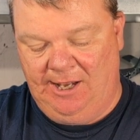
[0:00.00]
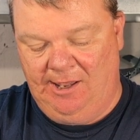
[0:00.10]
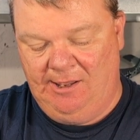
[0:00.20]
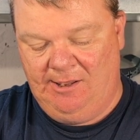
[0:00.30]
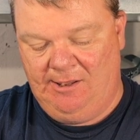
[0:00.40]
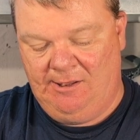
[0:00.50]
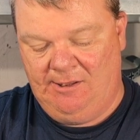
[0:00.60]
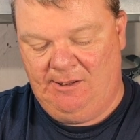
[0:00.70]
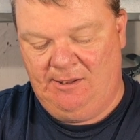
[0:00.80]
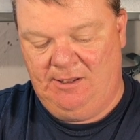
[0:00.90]

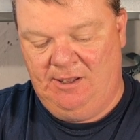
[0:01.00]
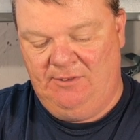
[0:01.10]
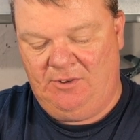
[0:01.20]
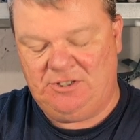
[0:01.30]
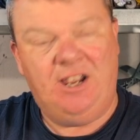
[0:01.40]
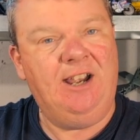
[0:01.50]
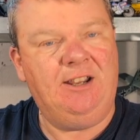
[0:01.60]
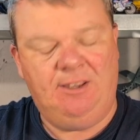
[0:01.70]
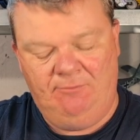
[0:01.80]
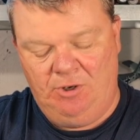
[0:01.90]
if I say
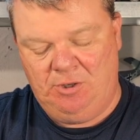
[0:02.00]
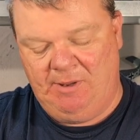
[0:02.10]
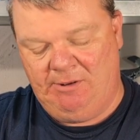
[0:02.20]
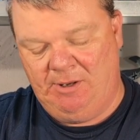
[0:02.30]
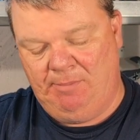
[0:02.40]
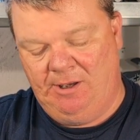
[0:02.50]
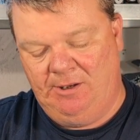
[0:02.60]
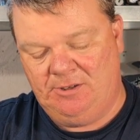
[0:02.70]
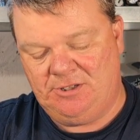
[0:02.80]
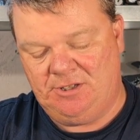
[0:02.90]
anything rude about your
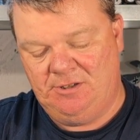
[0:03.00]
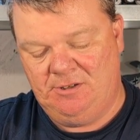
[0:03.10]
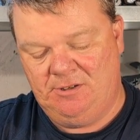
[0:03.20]
parts,